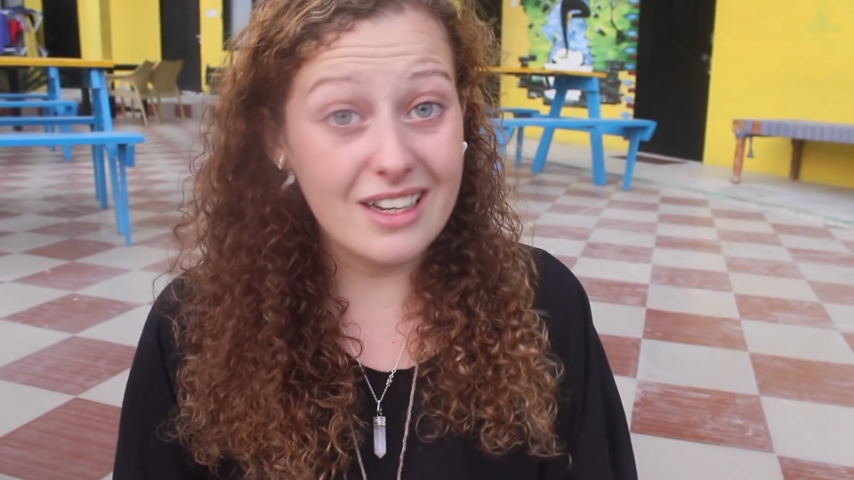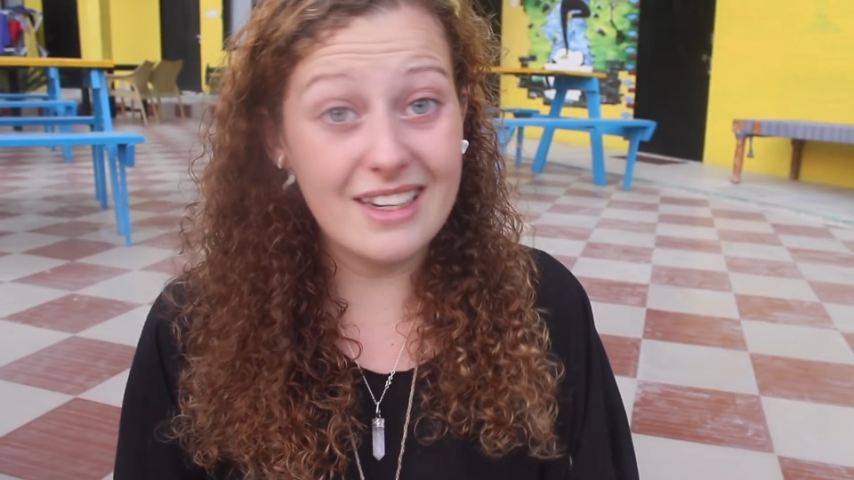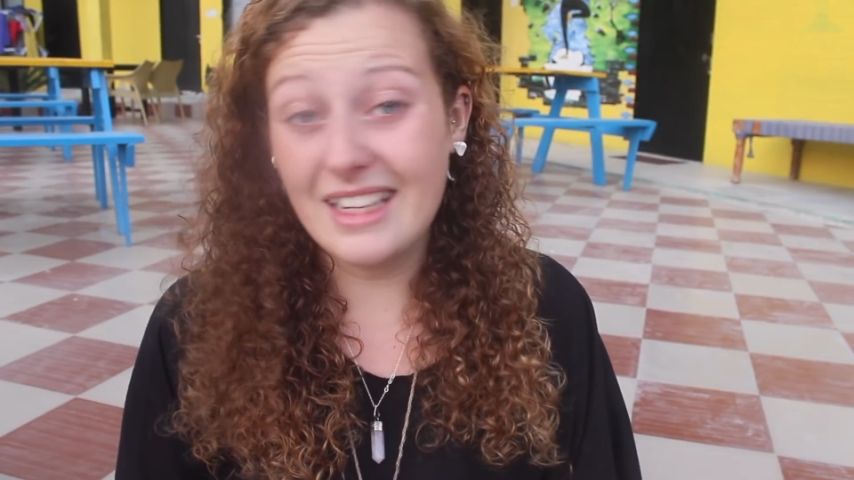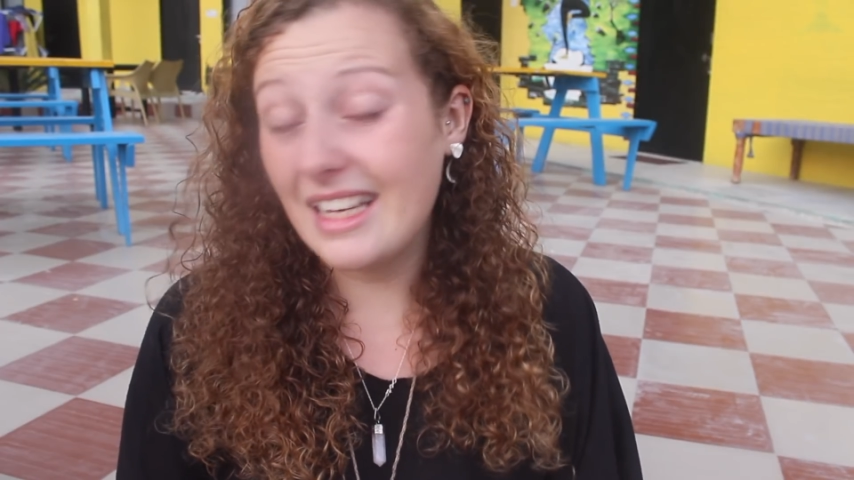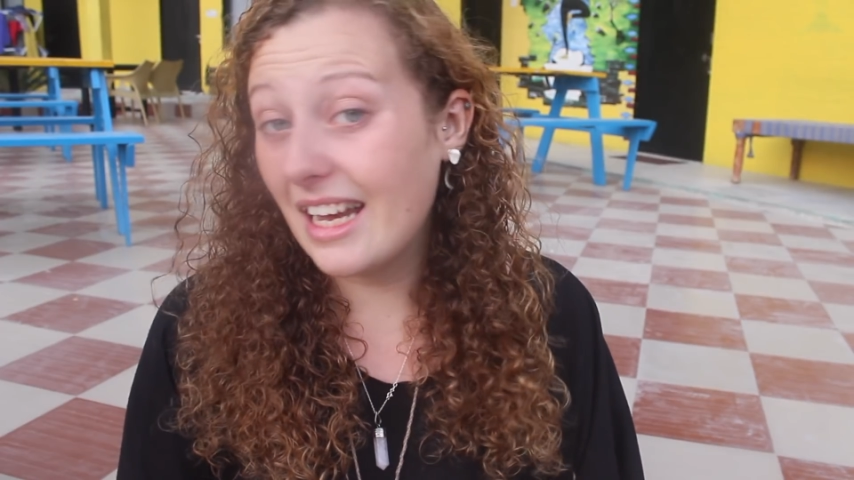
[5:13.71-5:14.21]

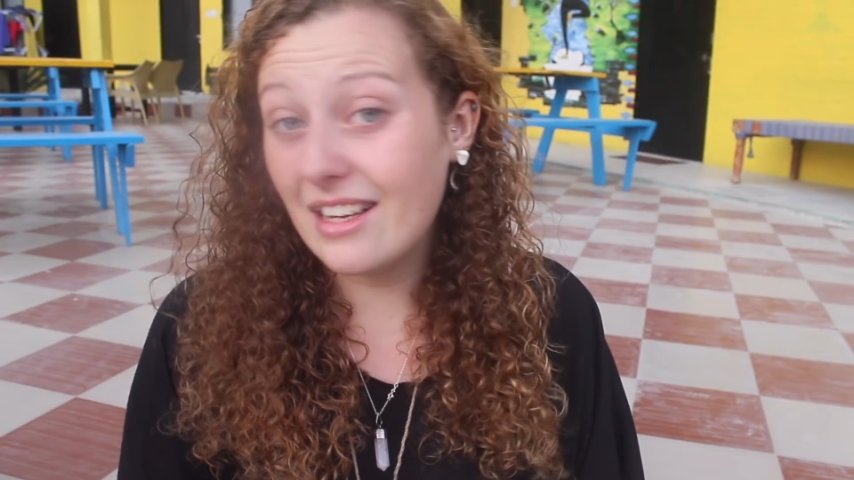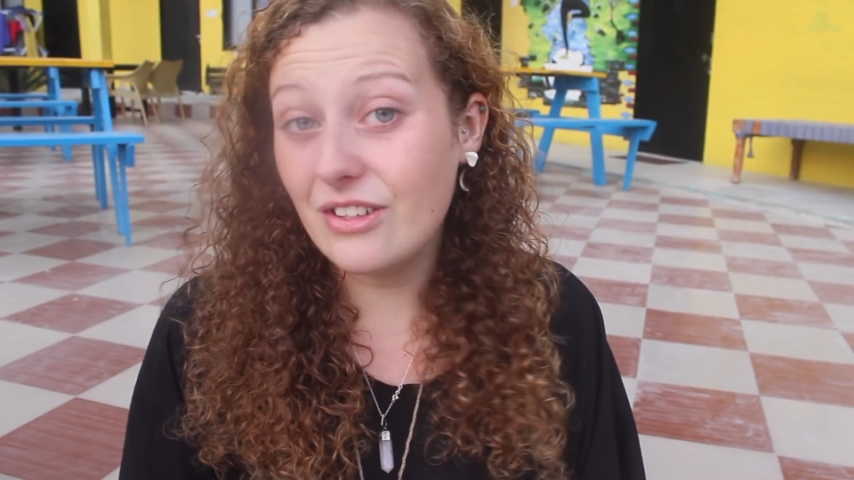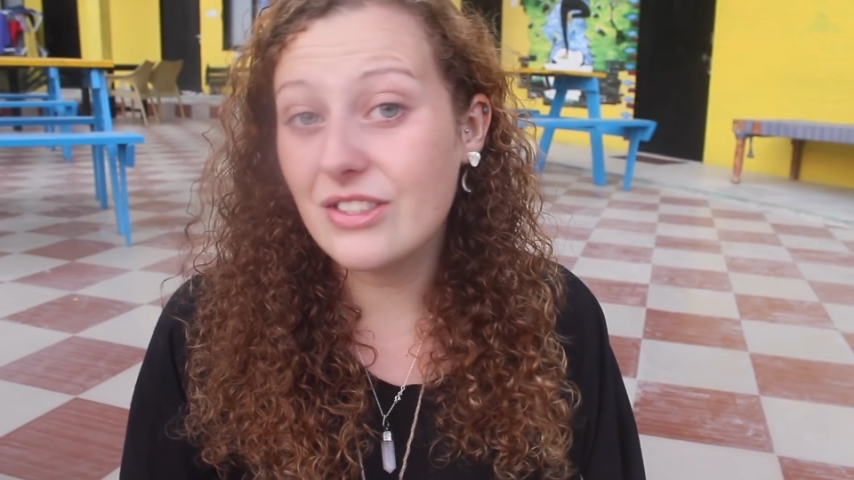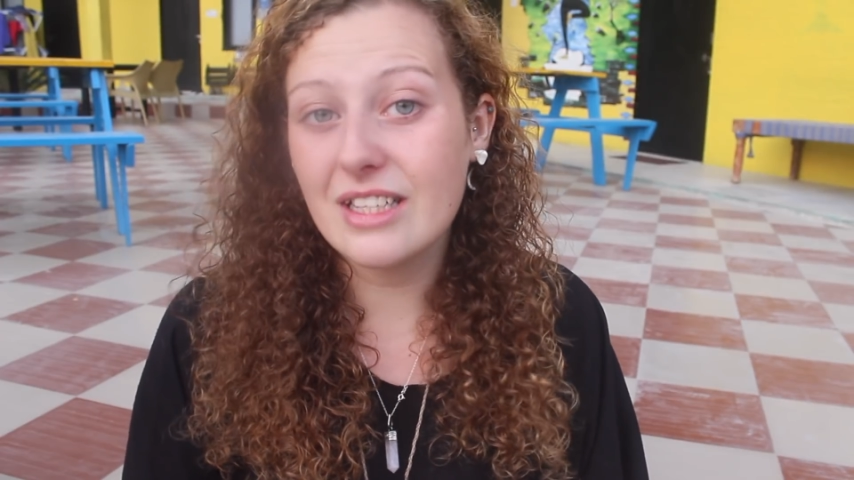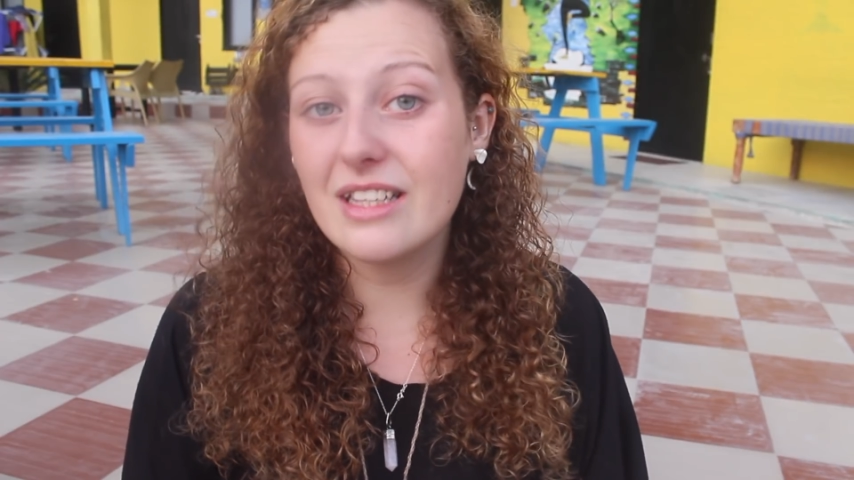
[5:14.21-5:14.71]
in a year in
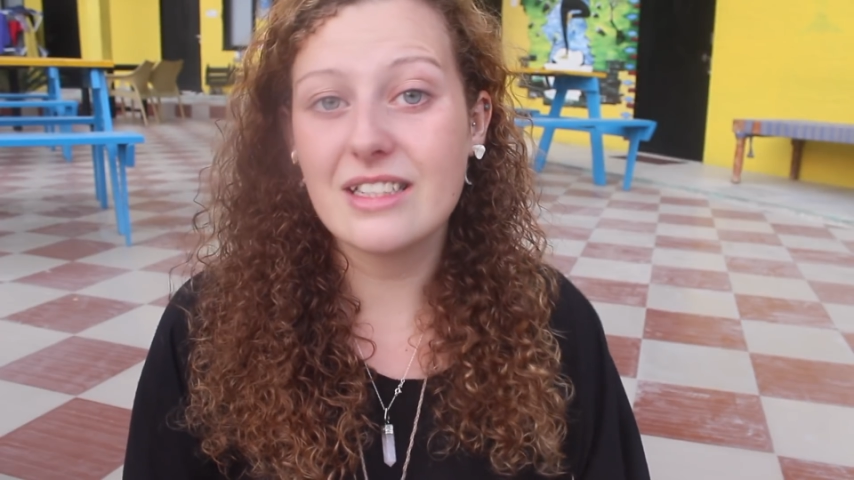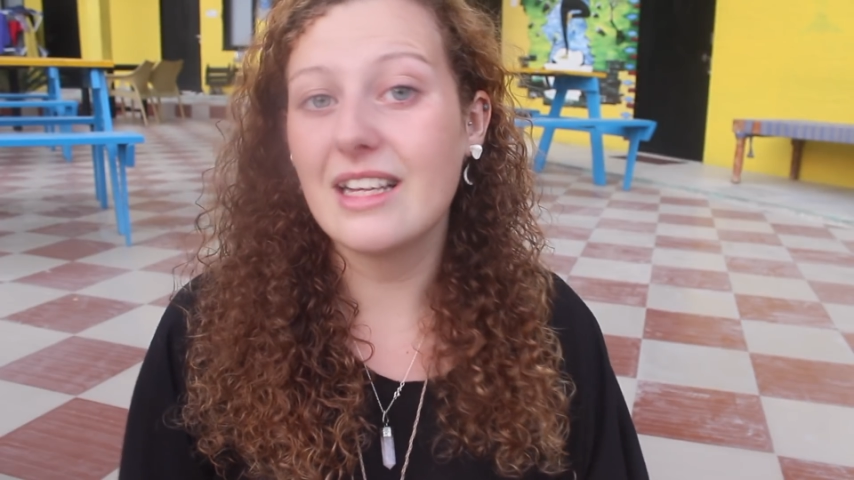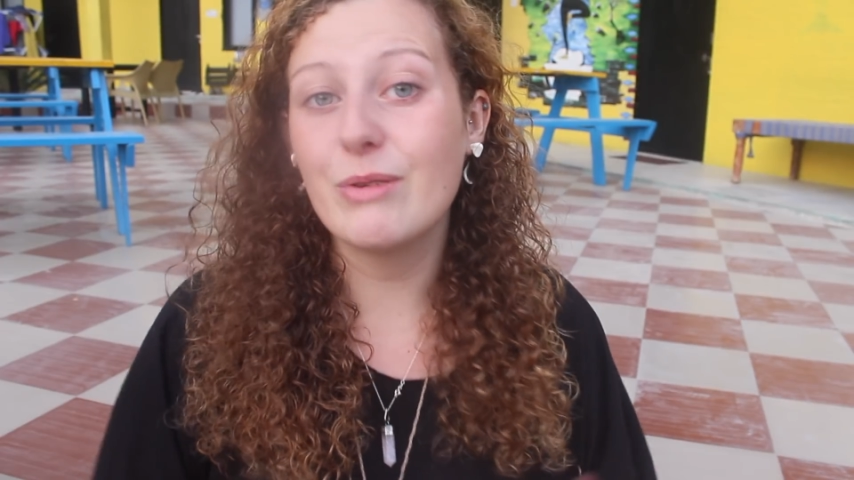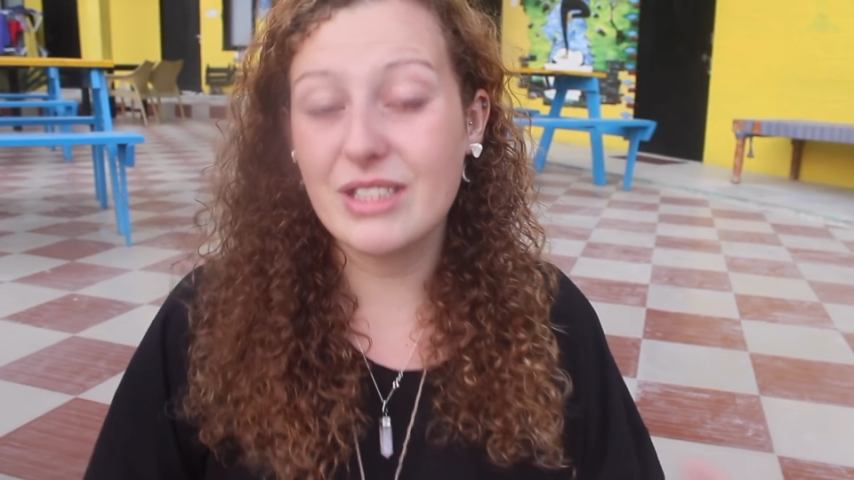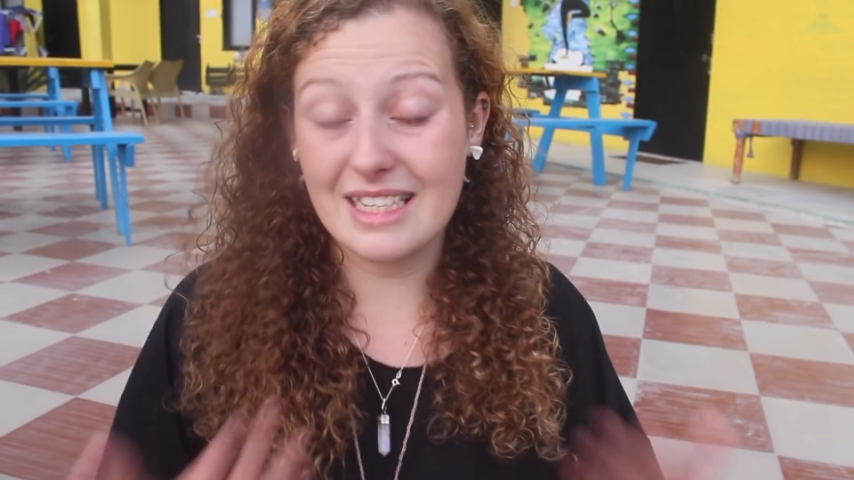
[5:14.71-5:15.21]
New Zealand, and
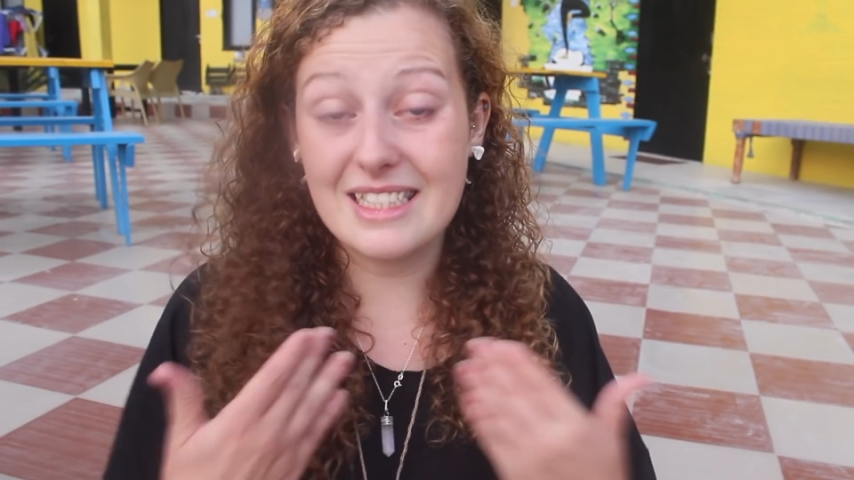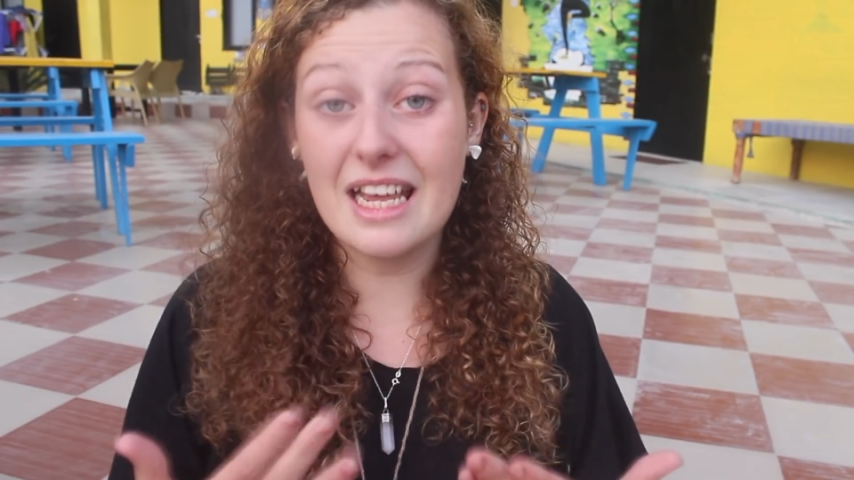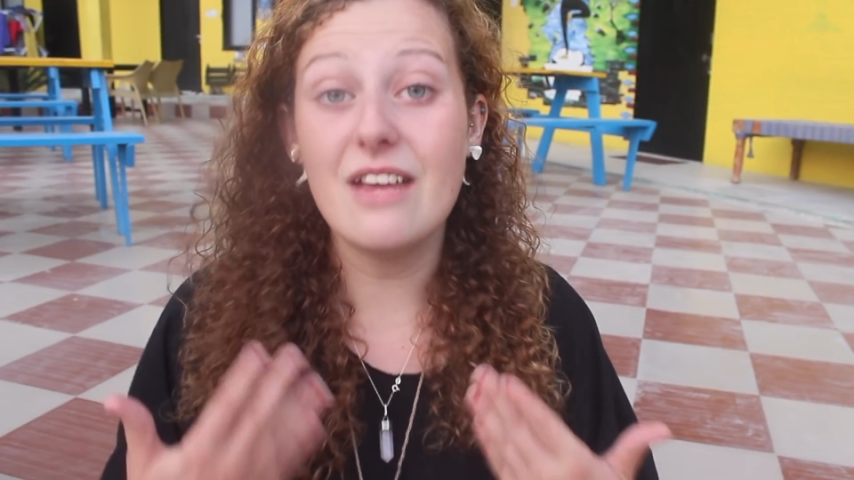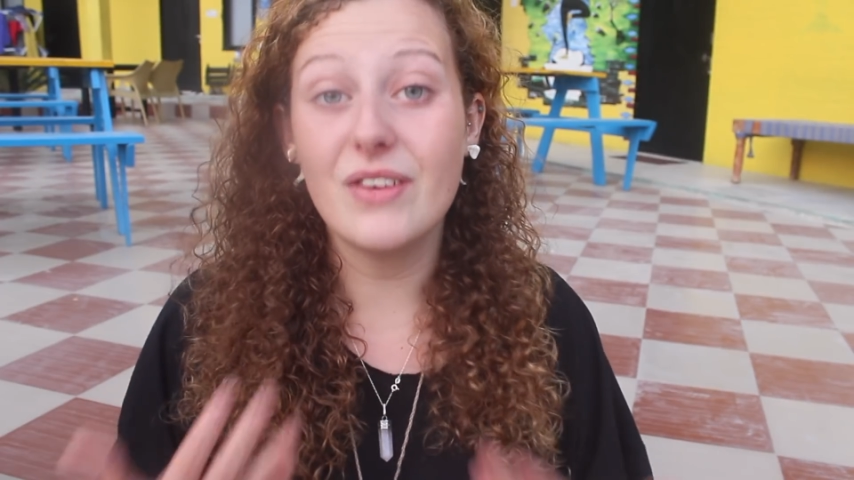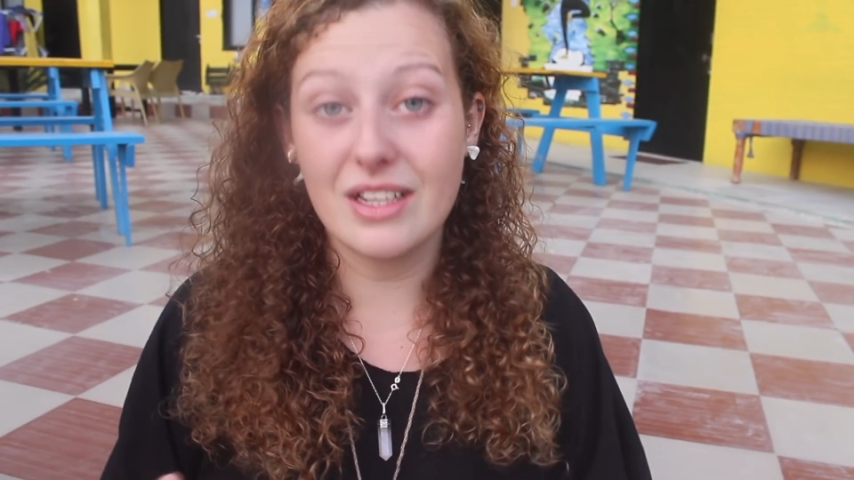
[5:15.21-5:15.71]
that was their
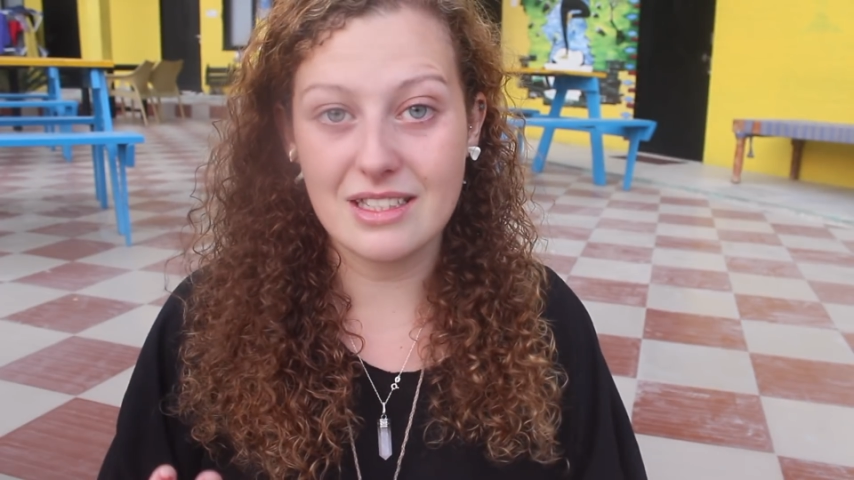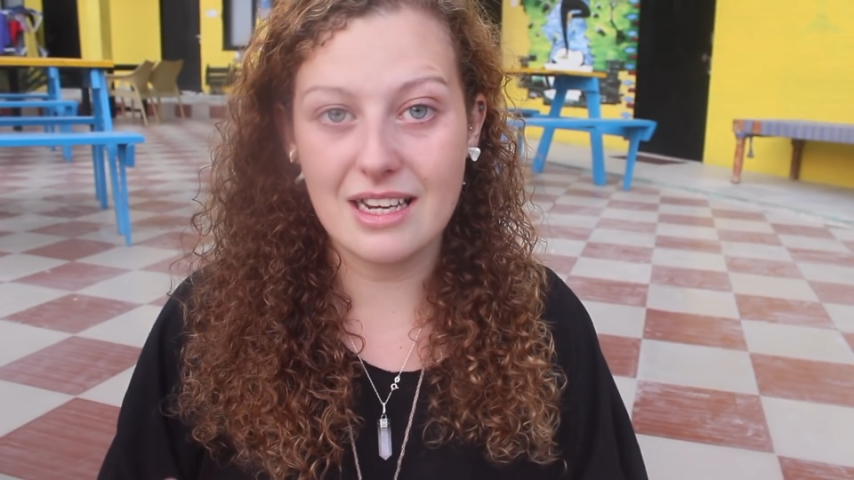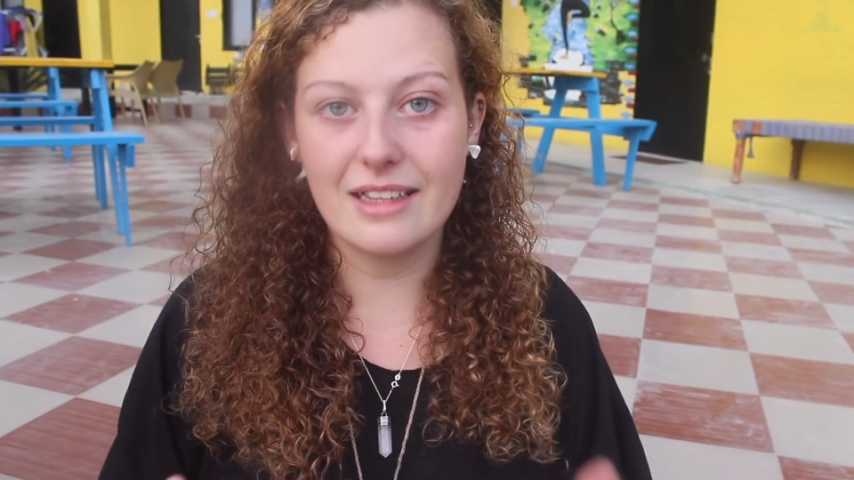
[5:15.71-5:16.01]
savings.